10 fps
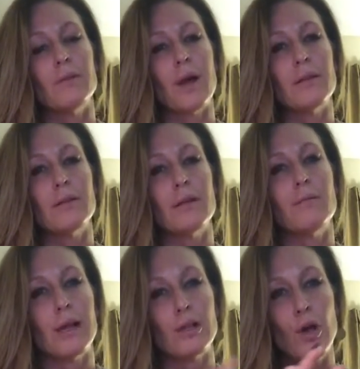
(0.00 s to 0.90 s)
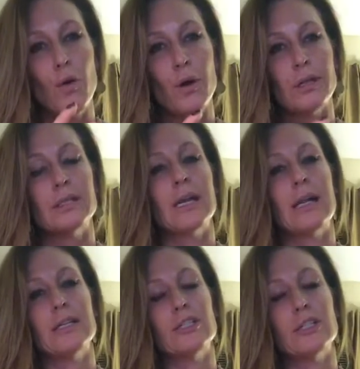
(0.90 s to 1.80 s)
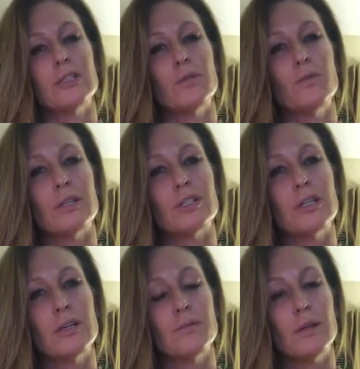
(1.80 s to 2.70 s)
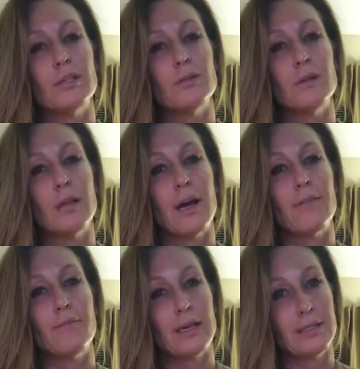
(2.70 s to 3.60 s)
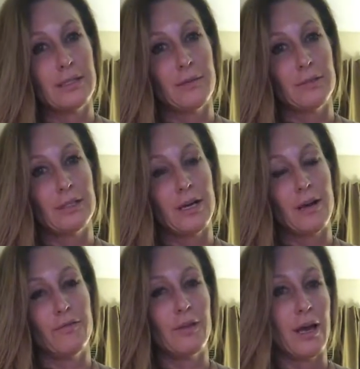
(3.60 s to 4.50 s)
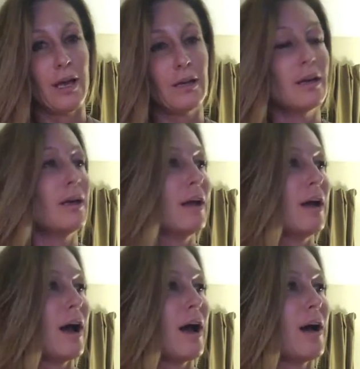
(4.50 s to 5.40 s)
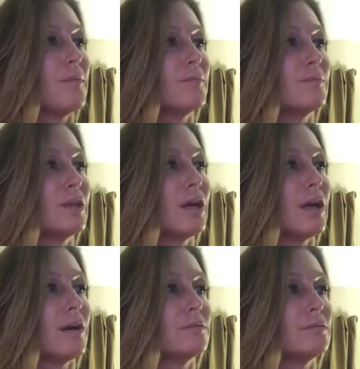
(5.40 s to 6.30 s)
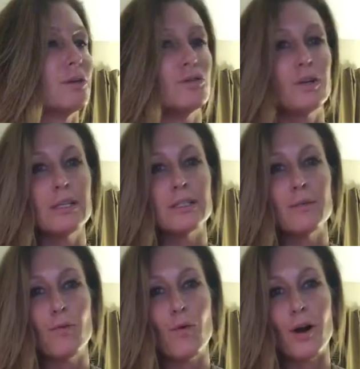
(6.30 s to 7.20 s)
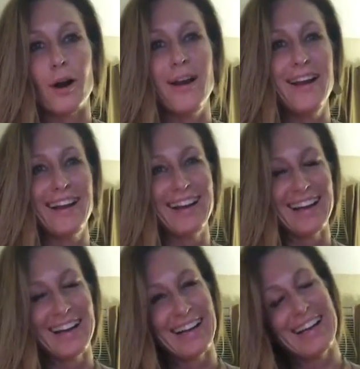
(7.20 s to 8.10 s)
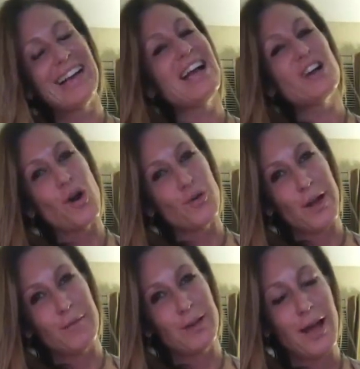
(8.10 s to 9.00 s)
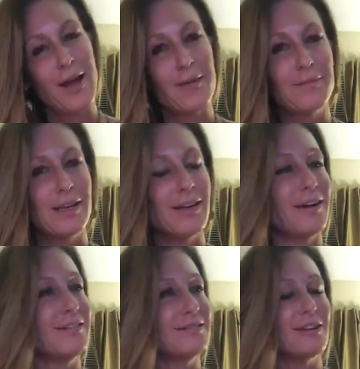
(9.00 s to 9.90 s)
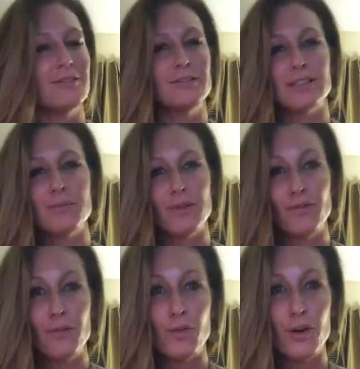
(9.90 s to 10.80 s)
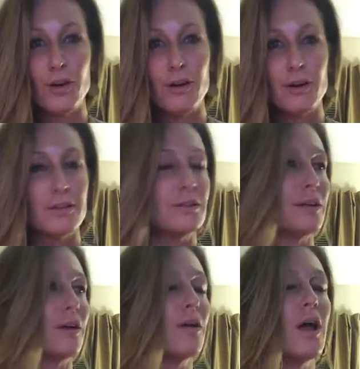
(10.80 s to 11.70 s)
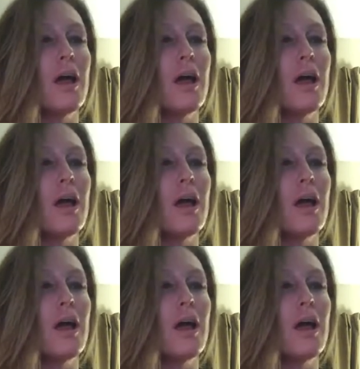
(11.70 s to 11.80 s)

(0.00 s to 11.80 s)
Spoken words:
rather than my lower intelligence, which tells me to do a lot of messed up stuff like, you know, go drink some more, go numb, numb, you know, go sleep with a few more girls, you know,